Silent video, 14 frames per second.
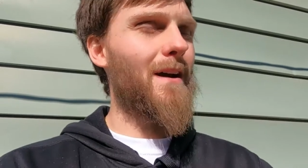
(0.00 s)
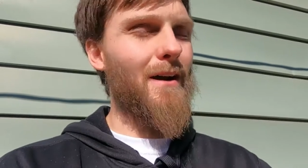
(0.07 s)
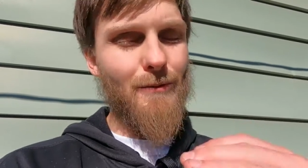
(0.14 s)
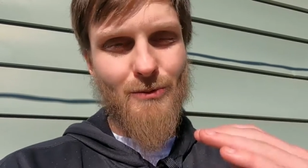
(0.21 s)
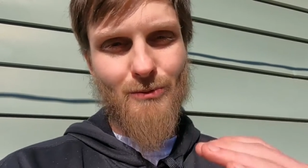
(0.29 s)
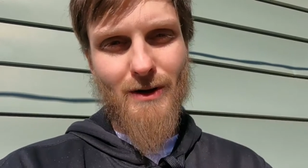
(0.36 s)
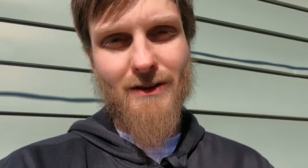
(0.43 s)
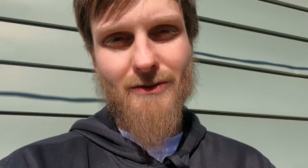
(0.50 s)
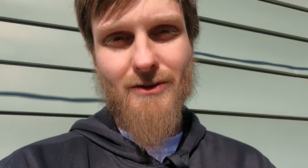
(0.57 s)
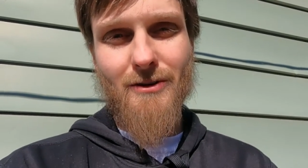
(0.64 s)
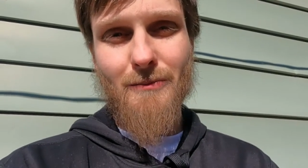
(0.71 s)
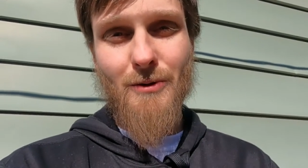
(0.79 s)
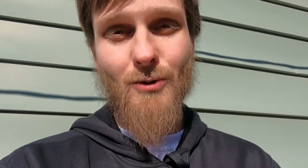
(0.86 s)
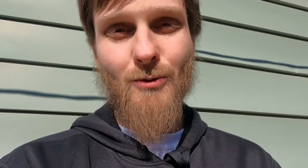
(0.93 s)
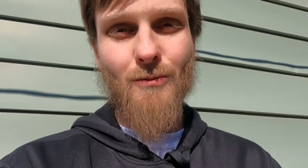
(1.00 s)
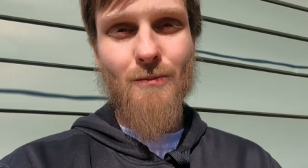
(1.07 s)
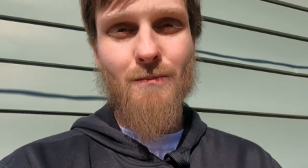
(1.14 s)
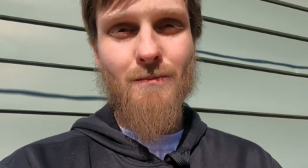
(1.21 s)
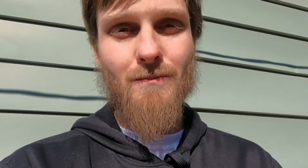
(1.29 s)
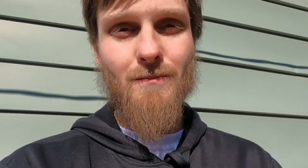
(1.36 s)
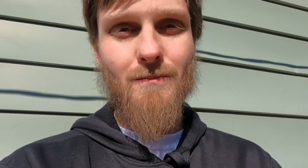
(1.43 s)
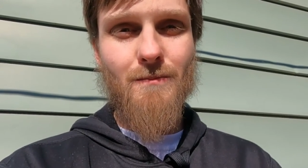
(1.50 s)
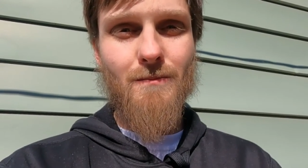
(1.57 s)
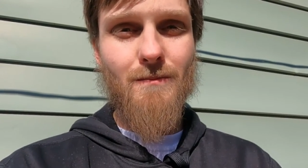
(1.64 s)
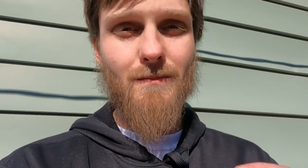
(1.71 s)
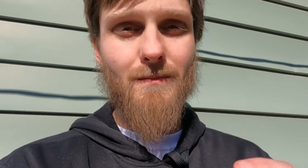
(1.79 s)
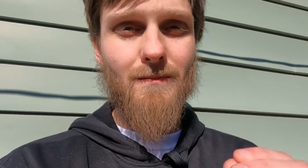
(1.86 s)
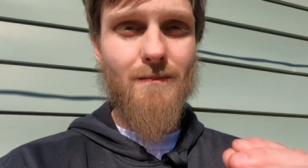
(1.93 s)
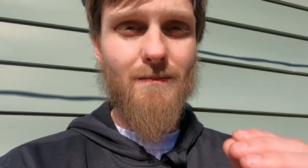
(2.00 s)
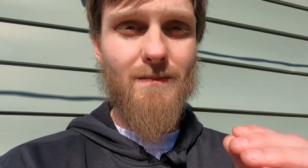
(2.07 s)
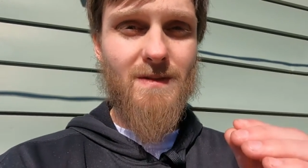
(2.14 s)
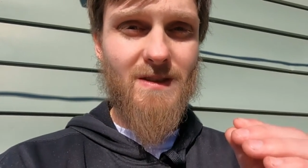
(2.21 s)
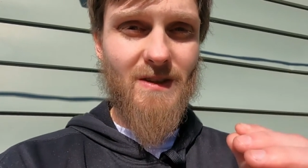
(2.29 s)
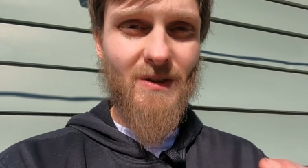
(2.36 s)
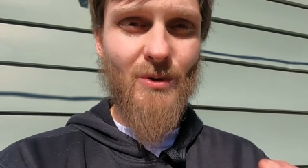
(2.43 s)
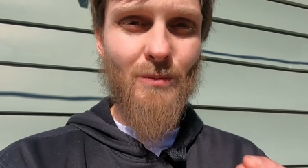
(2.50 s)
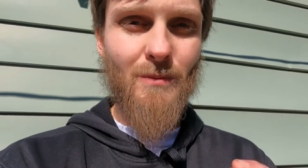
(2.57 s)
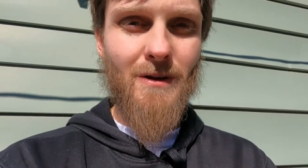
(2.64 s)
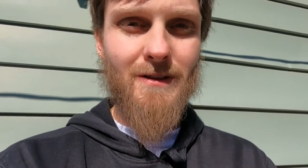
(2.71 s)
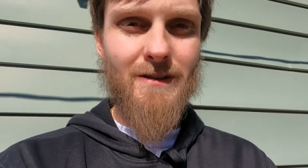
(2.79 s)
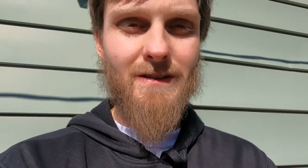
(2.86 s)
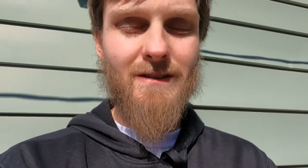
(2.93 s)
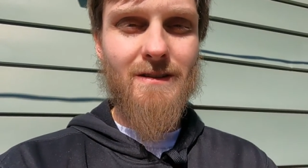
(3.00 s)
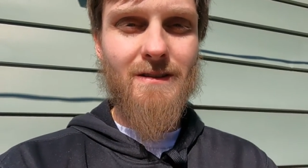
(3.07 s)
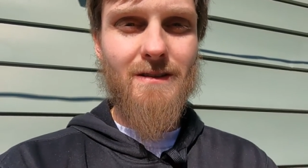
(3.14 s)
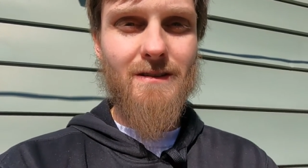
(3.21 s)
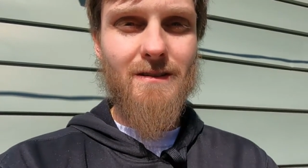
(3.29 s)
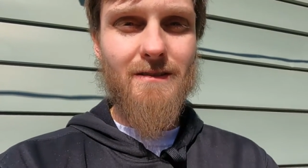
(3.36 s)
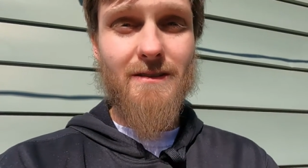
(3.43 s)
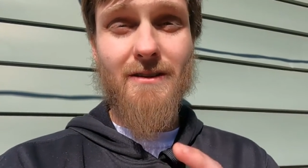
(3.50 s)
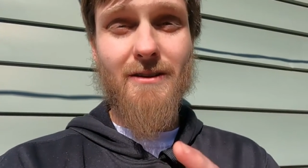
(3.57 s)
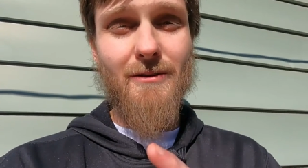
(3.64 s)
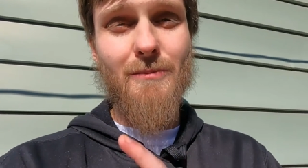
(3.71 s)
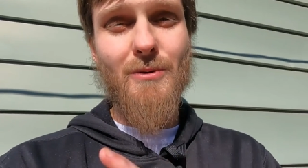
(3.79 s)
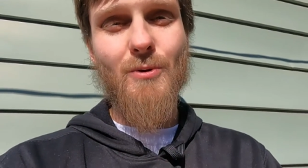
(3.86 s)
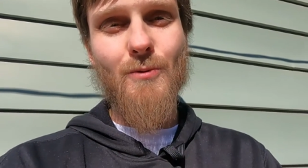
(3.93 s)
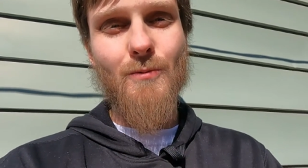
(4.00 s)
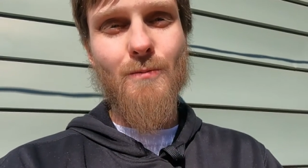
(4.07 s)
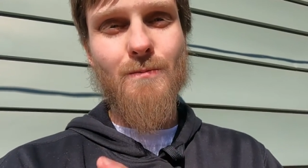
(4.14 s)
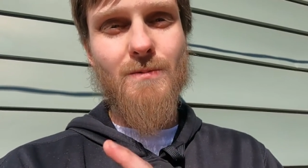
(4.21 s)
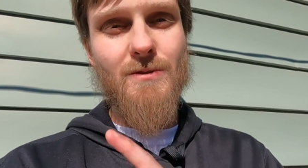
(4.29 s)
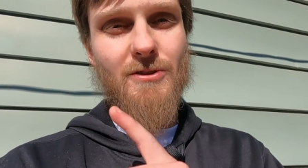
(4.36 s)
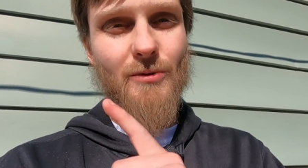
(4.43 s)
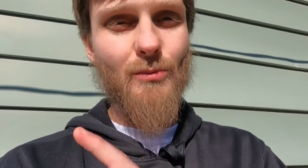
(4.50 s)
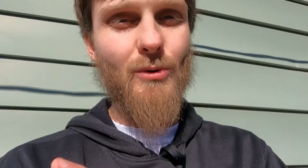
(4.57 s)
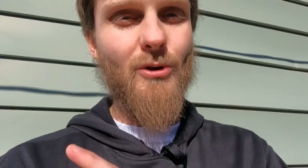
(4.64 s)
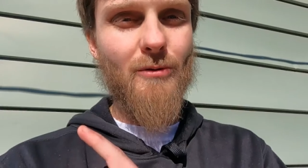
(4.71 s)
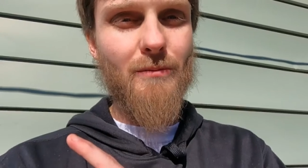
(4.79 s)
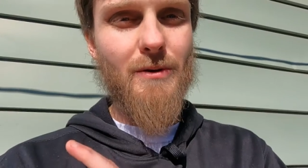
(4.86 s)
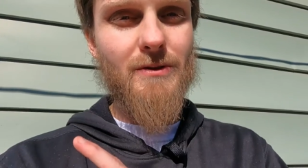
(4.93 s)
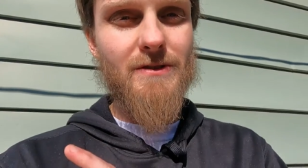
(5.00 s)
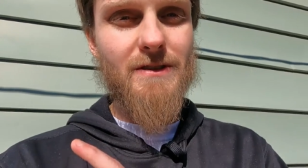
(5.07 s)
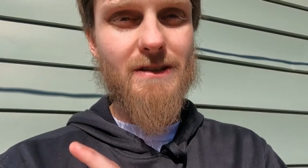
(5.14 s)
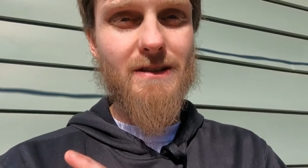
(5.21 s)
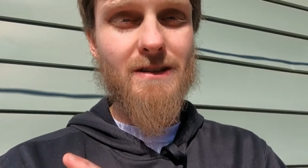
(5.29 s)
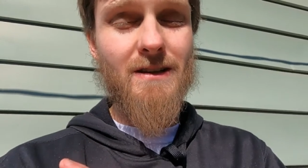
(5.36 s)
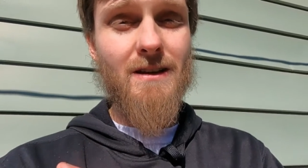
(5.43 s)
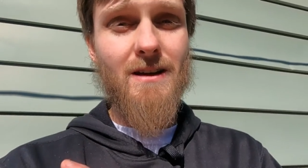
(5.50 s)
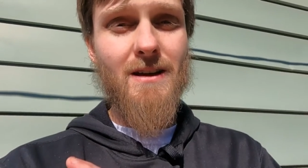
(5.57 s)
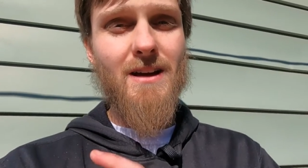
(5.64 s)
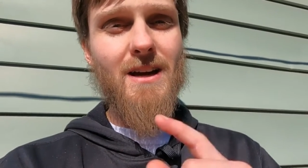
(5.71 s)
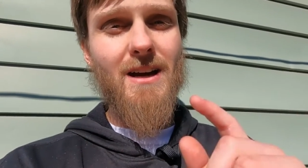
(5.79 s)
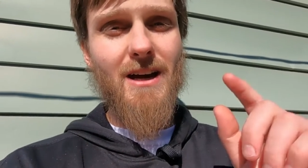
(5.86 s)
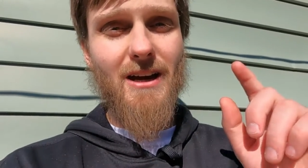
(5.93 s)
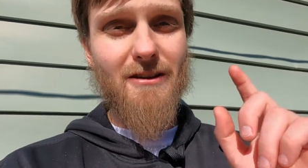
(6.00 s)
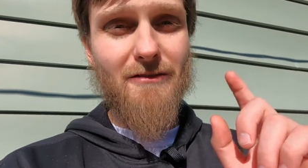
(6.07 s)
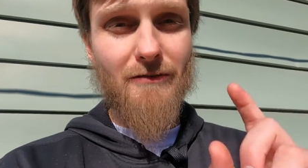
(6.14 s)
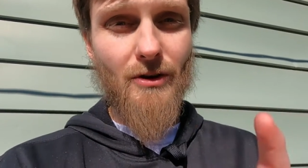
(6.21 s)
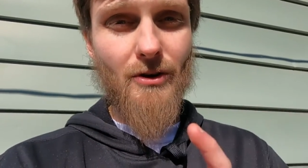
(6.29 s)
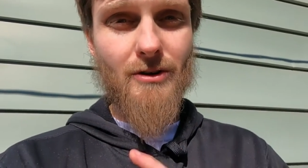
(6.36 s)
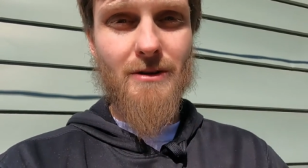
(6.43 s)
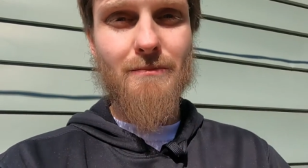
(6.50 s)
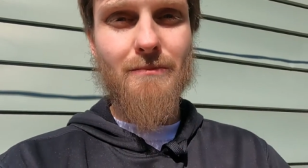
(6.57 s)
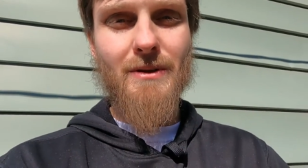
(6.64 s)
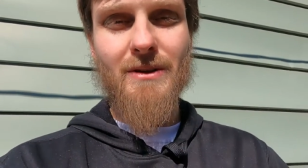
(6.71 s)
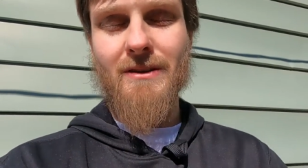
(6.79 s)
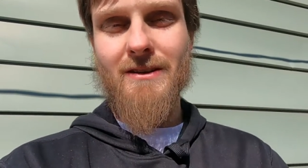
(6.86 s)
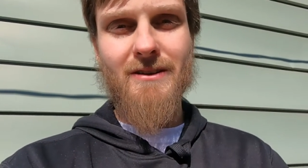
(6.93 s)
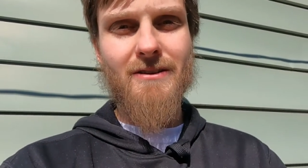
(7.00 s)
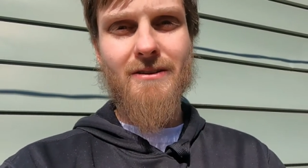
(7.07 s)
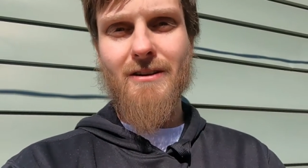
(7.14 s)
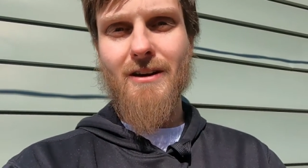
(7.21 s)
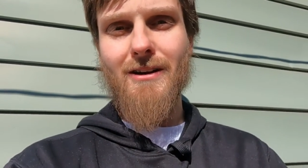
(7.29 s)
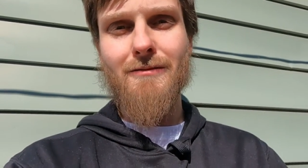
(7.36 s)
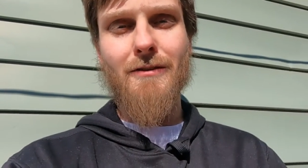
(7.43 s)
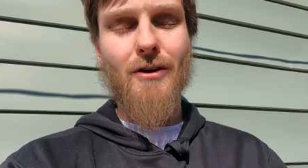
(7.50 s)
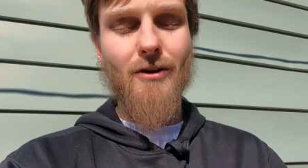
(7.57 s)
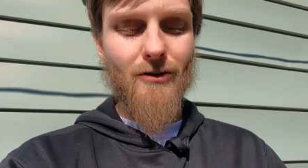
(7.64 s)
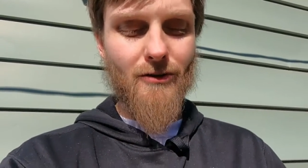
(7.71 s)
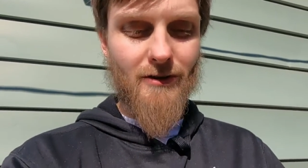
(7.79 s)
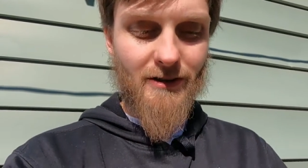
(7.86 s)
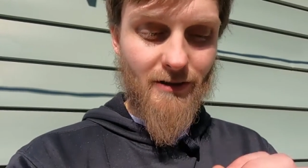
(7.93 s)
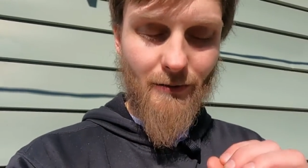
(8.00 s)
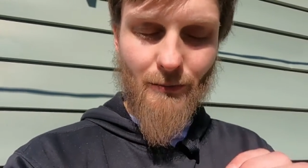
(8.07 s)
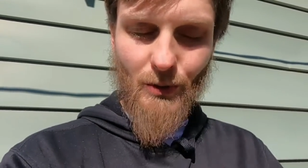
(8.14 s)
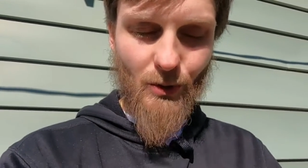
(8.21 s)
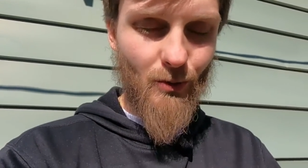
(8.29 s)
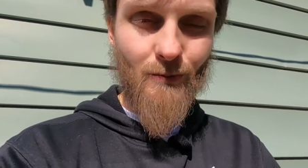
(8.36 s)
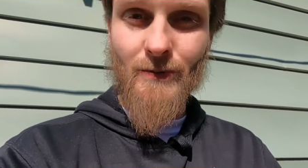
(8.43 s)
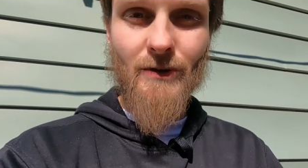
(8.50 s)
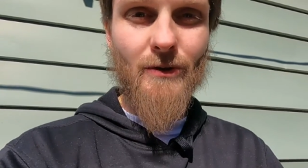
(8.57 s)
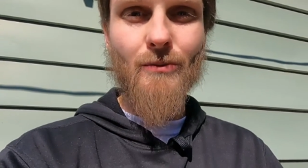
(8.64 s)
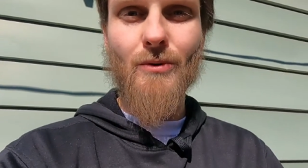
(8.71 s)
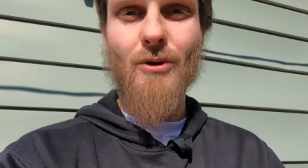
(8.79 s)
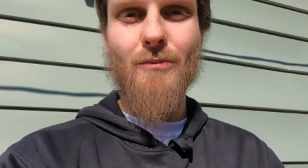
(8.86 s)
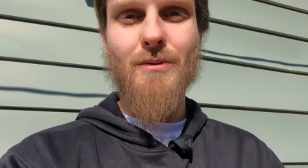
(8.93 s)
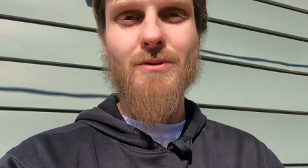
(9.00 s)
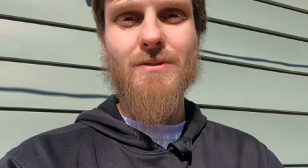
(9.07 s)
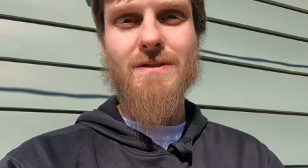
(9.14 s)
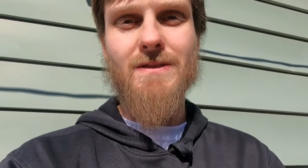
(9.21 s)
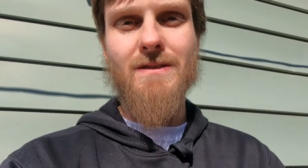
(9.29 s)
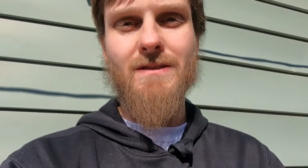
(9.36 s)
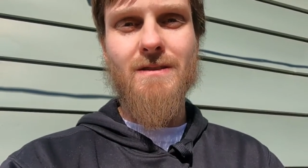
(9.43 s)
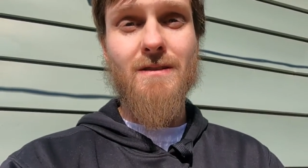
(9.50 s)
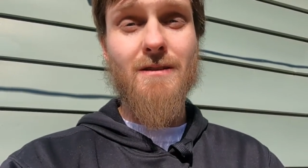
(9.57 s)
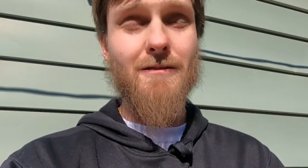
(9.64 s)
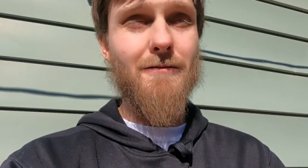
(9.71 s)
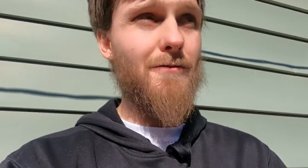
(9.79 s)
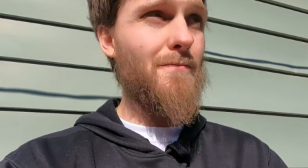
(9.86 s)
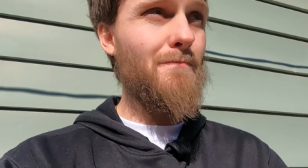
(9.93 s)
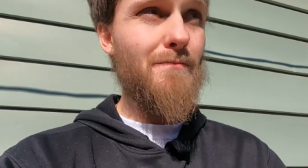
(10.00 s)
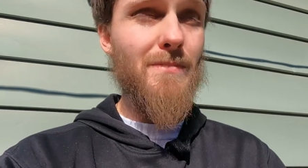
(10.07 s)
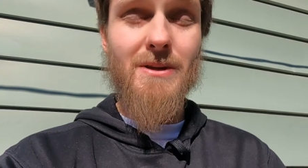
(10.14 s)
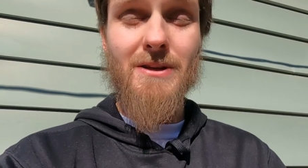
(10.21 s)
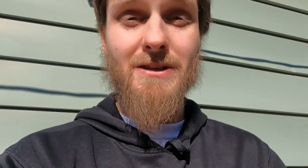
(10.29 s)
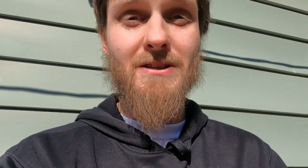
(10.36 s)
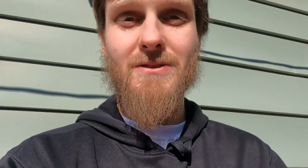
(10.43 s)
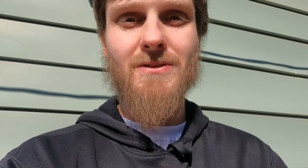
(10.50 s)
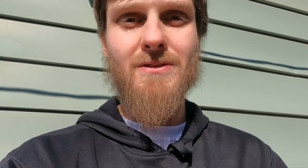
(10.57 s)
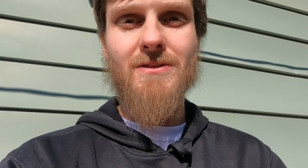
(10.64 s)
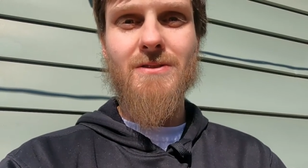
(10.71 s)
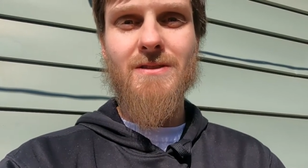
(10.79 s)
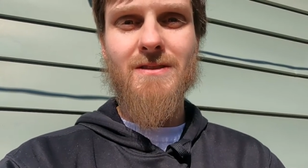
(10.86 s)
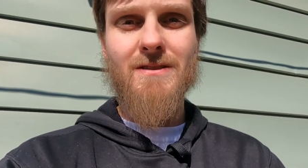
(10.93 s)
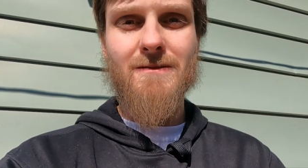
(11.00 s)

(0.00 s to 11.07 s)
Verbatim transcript: I would rather come home to nobody than come home to the wrong person. I have already been there. I've already come home to the wrong person for many years.